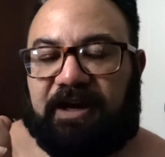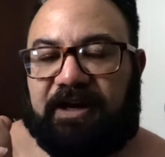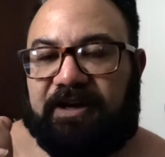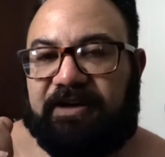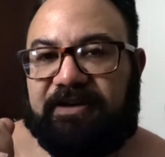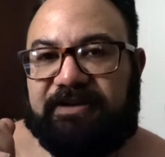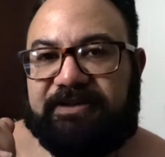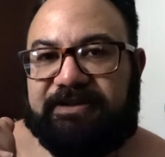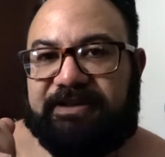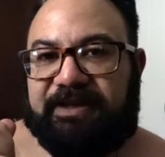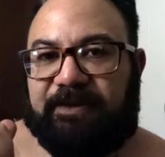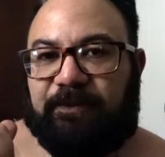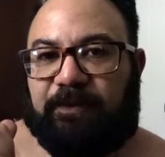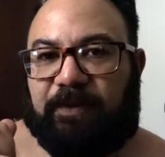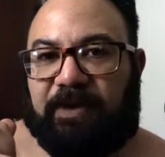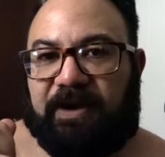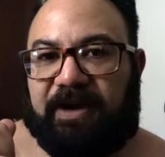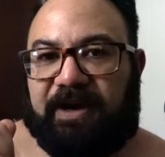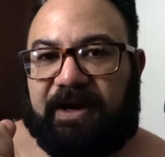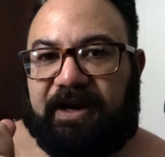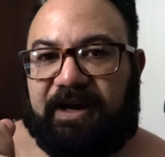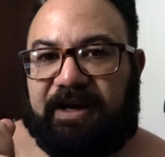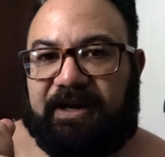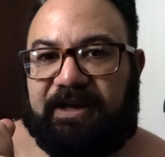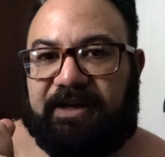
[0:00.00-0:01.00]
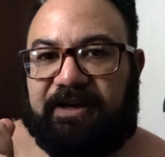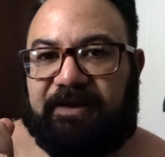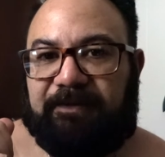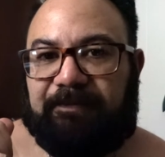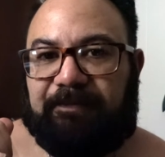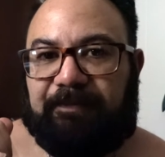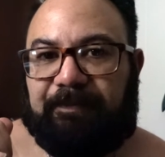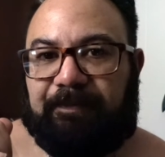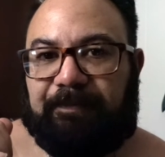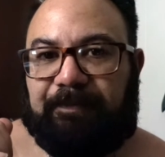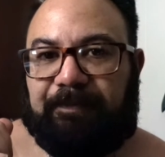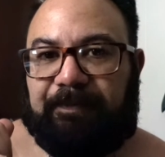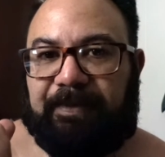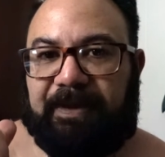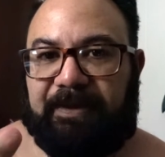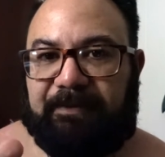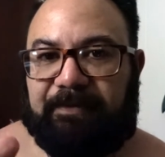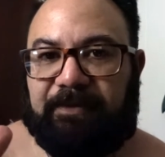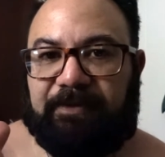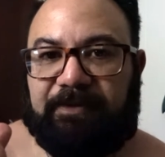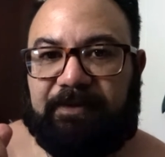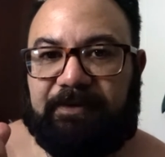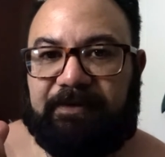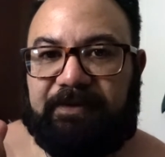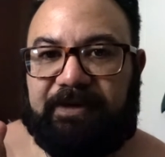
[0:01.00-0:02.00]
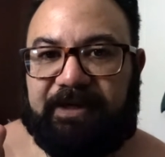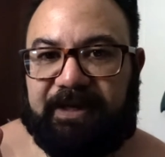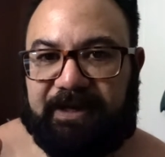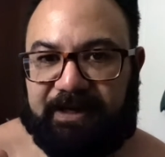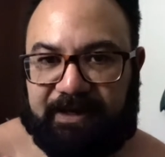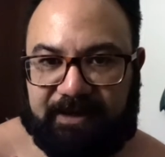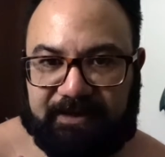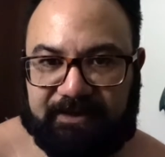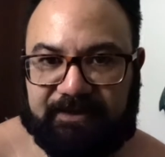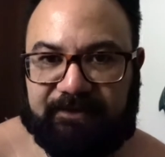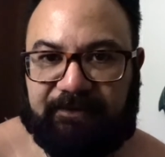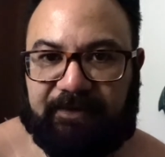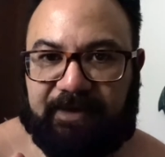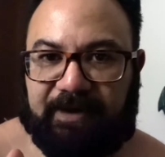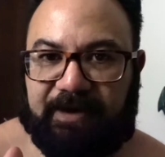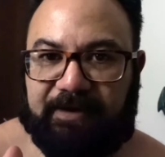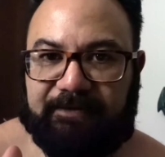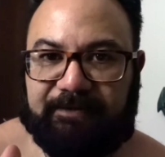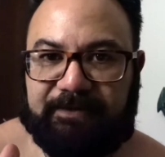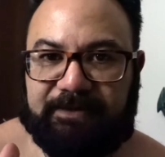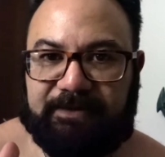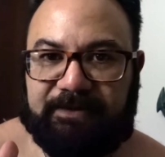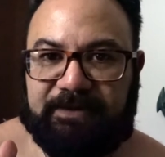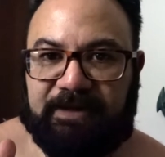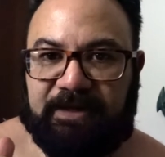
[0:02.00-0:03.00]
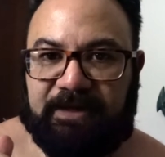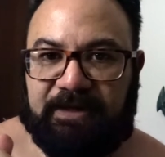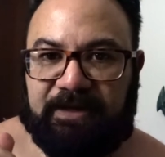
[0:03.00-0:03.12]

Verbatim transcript: I don't see why people getting into firearms